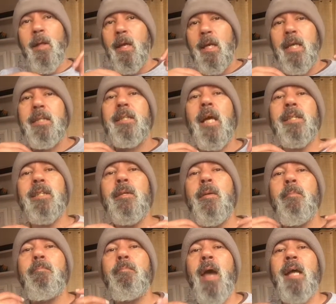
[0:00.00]
It
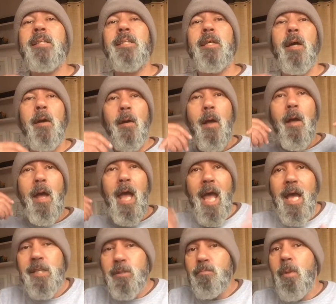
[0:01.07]
doesn't matter
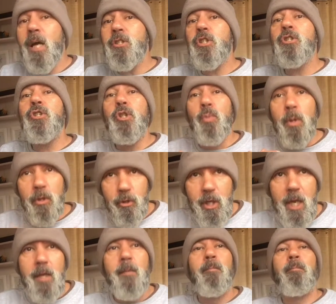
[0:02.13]
as much as you would
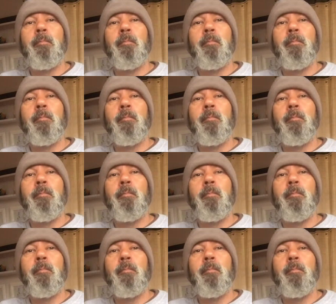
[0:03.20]
think